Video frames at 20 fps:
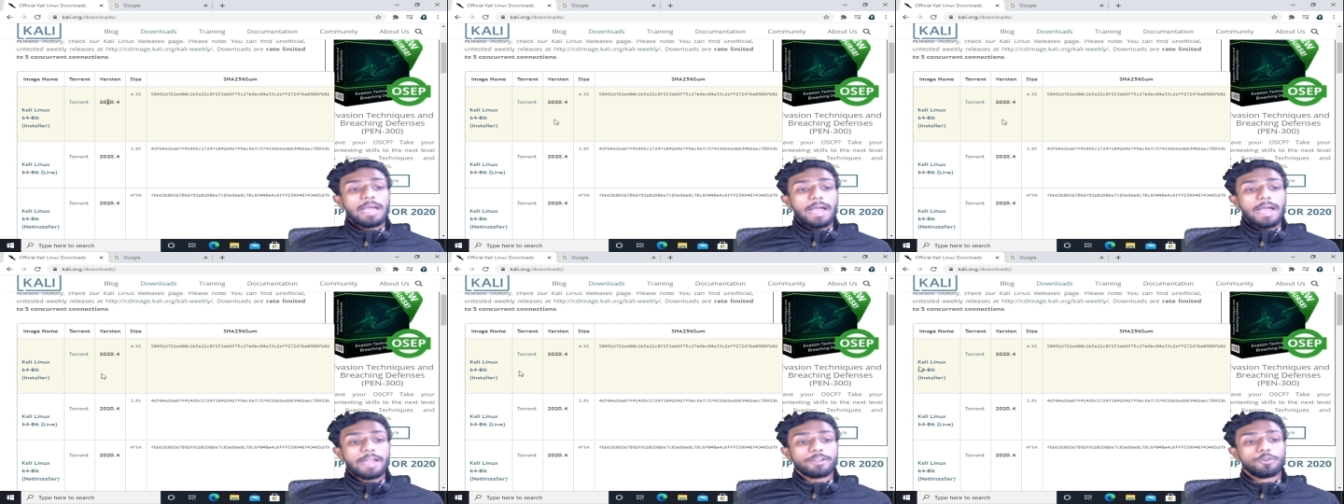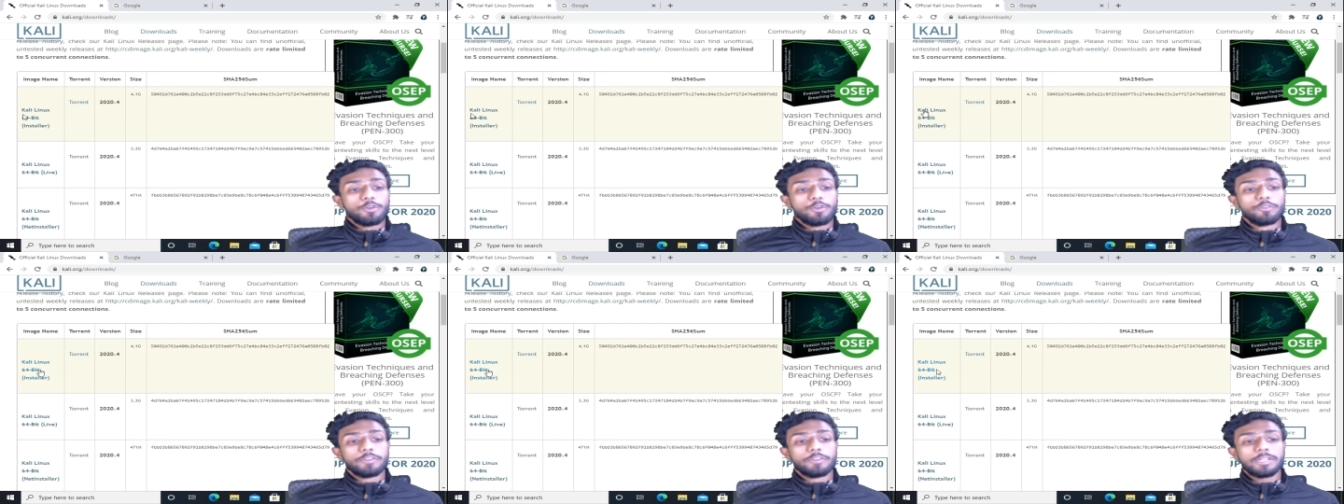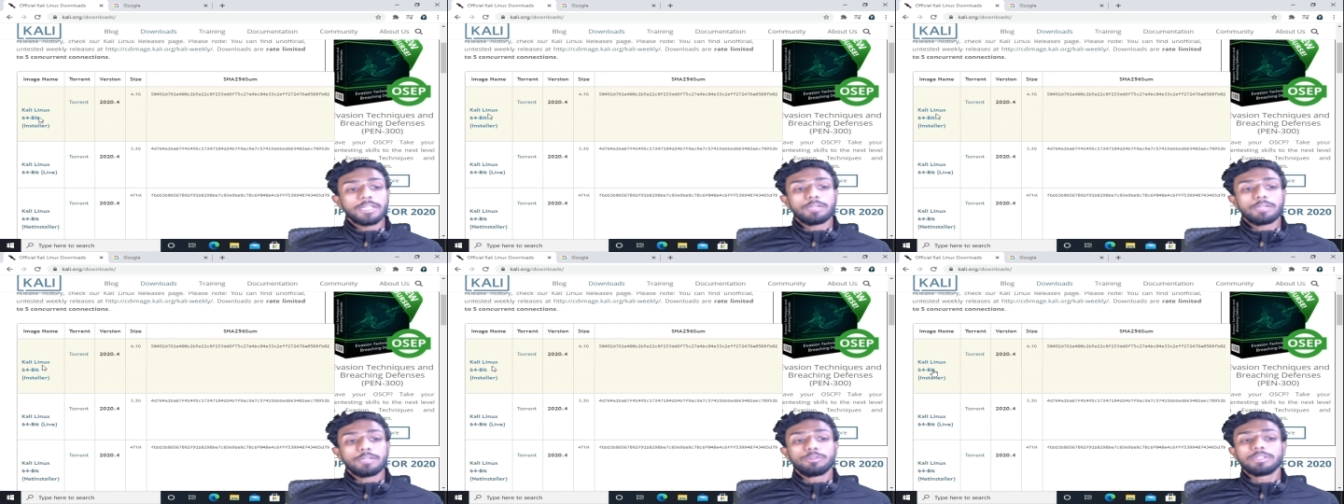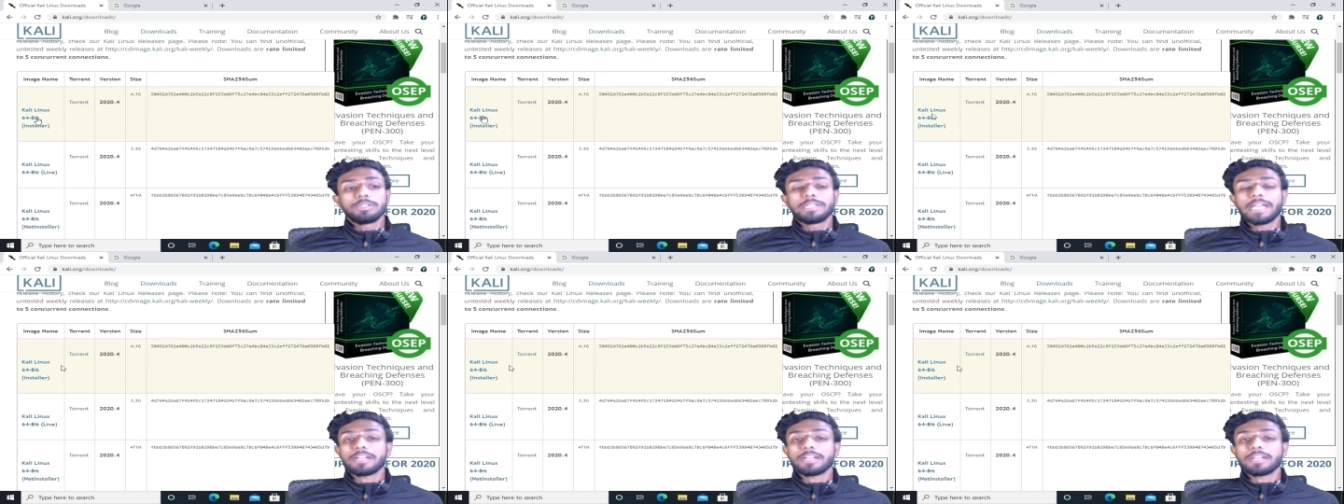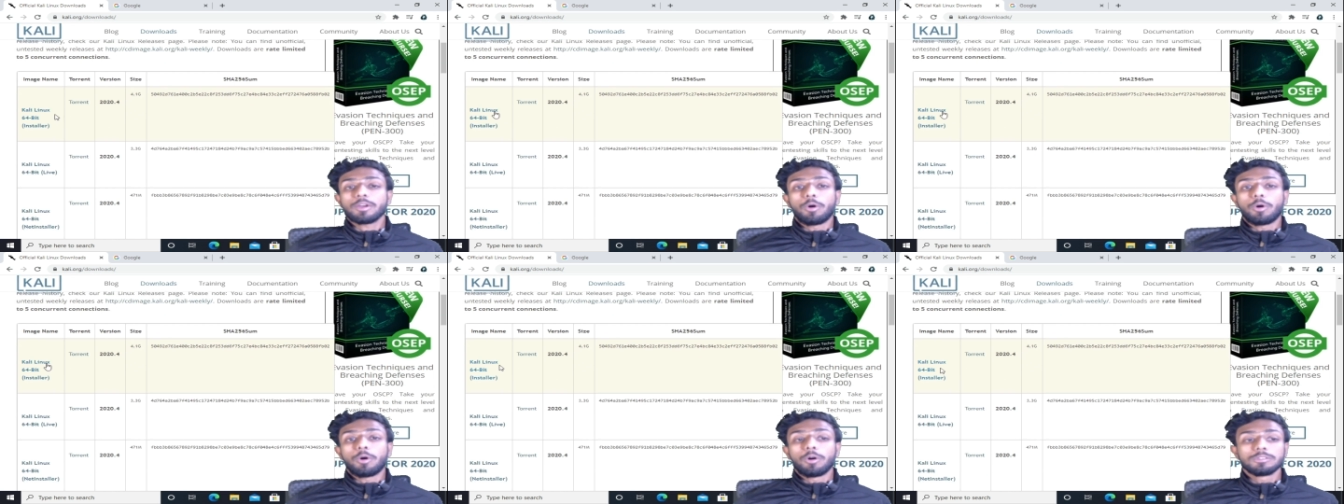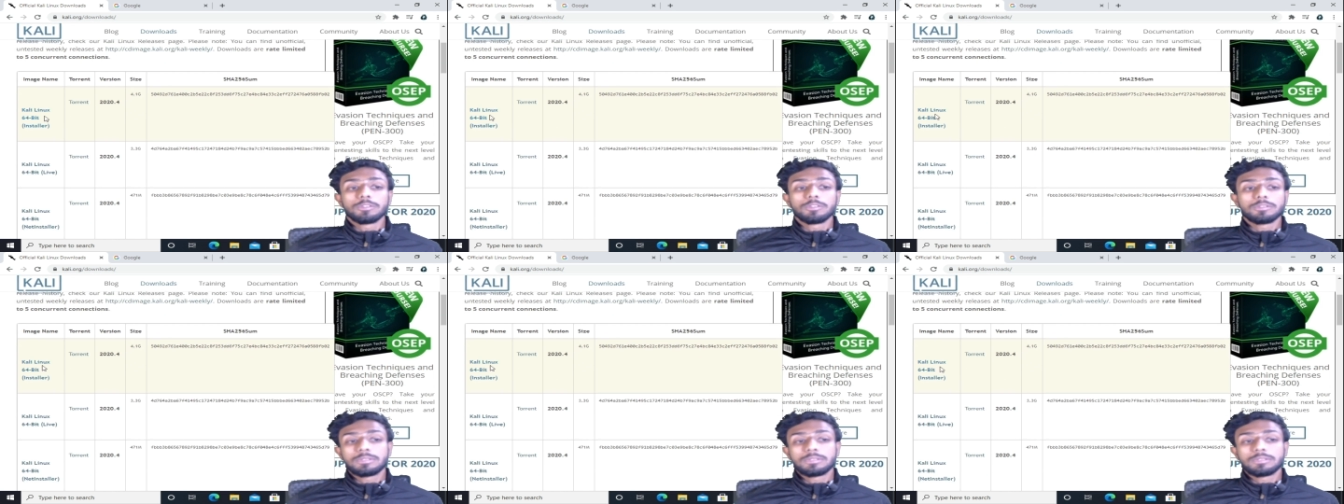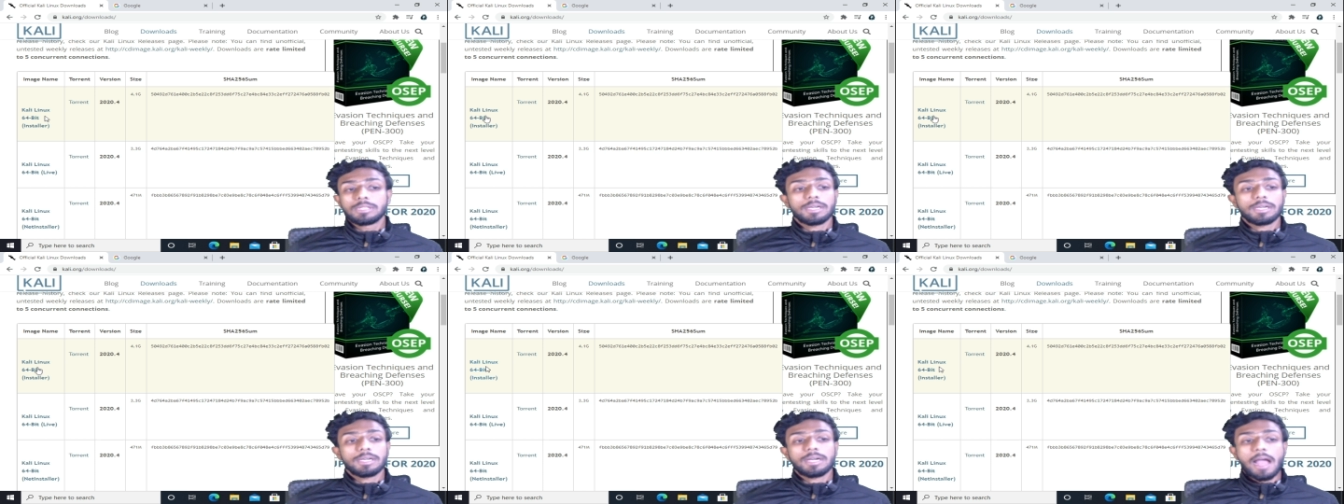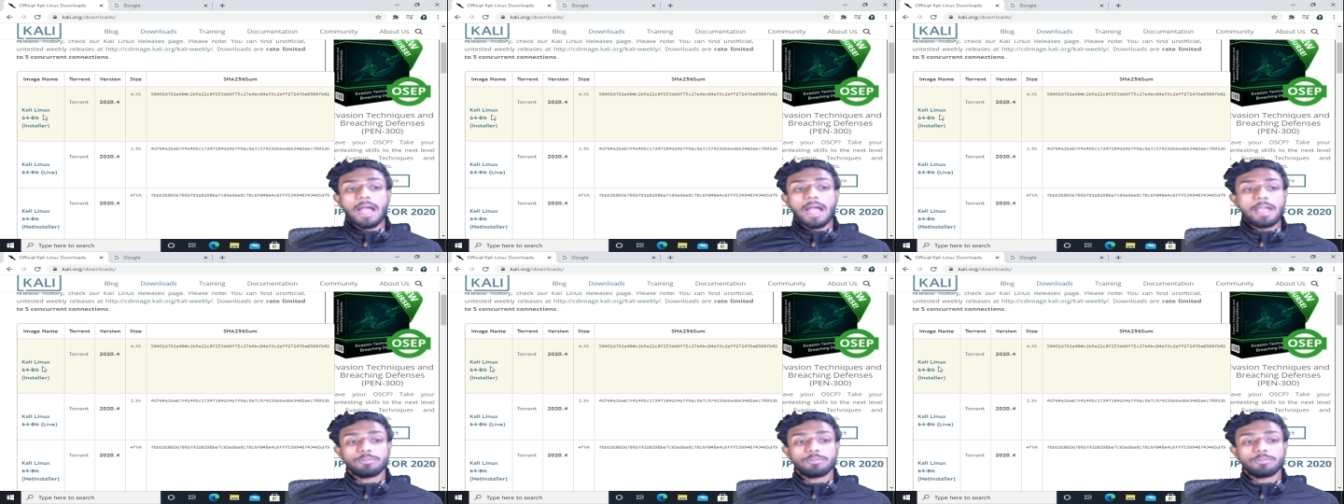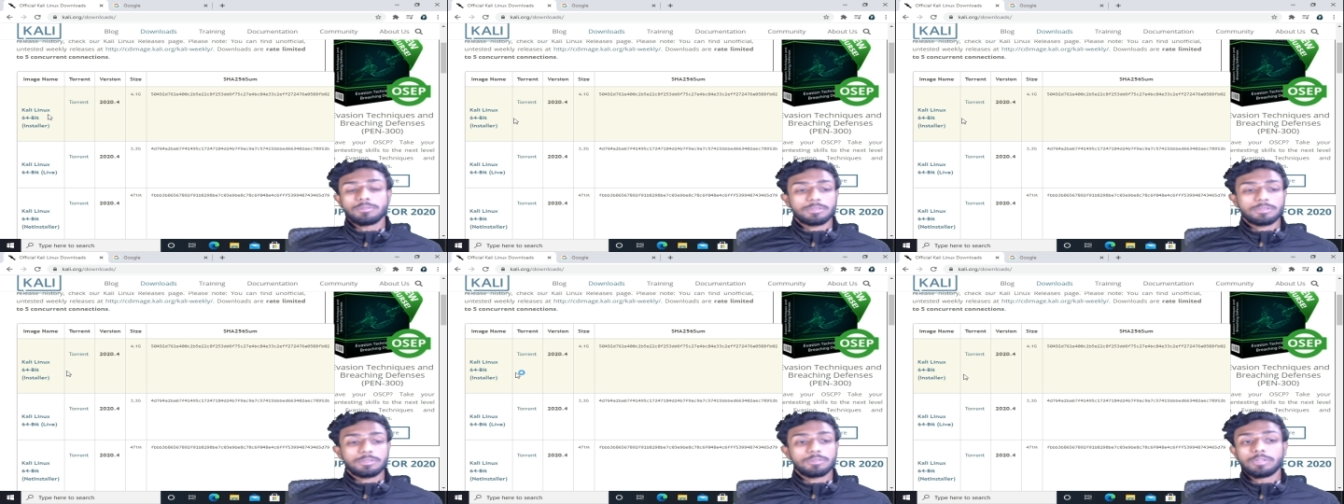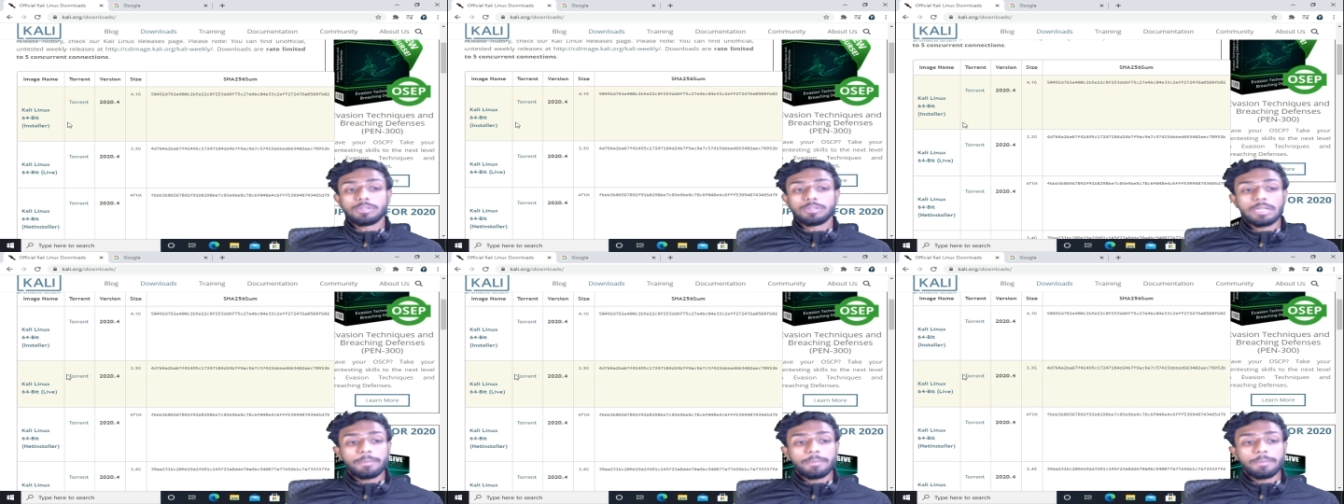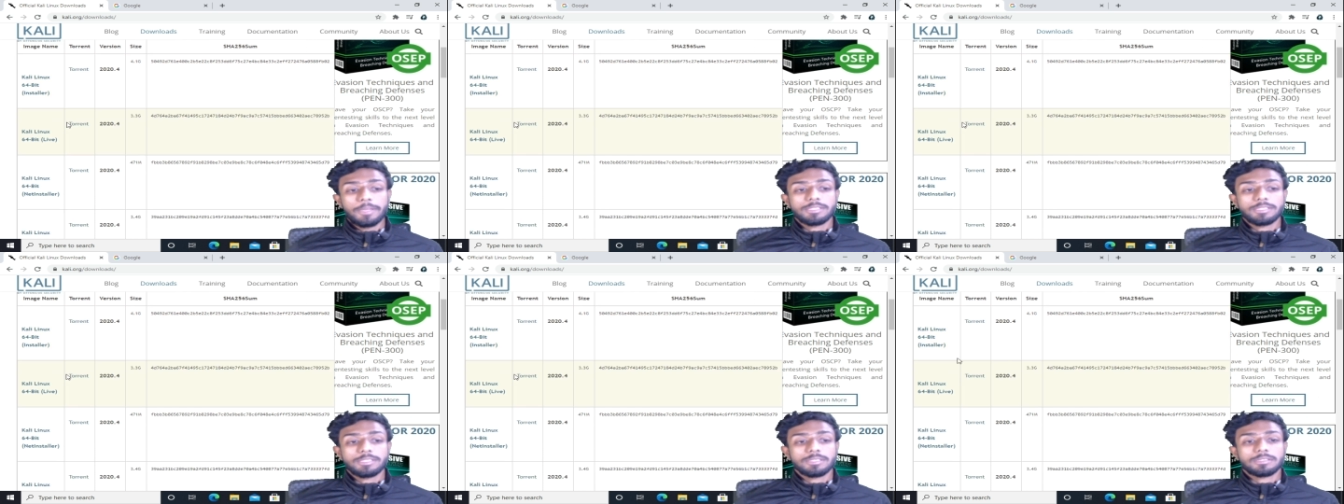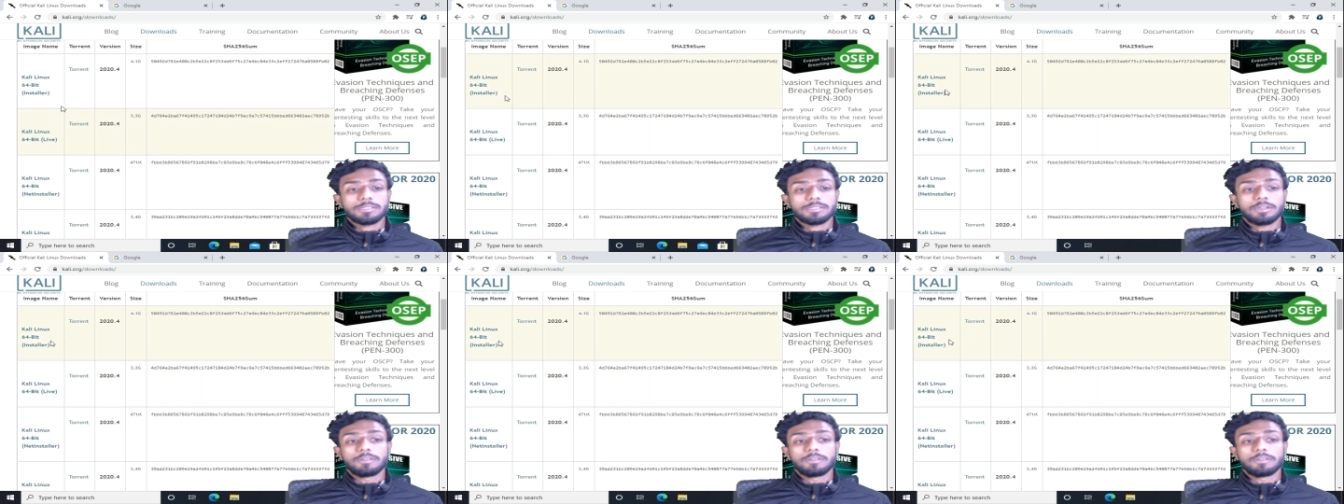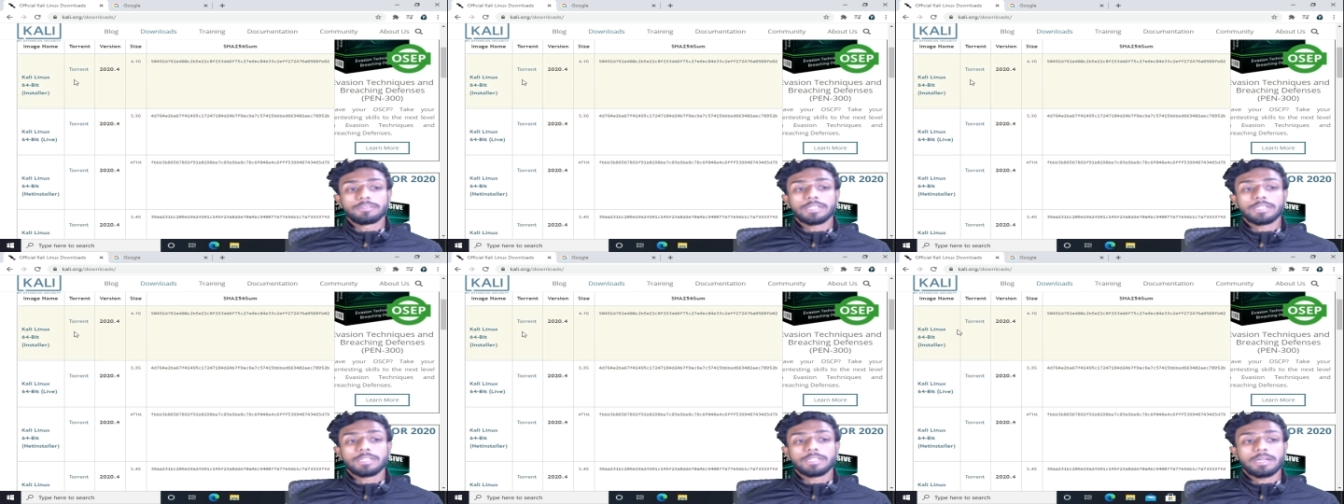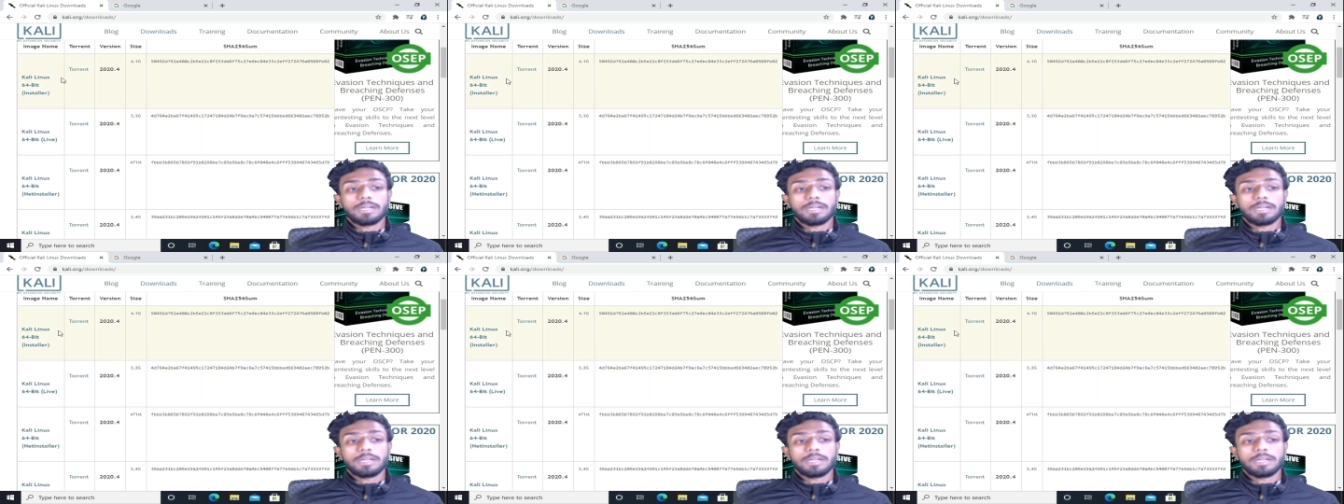and over here you'll get all the ISO images of the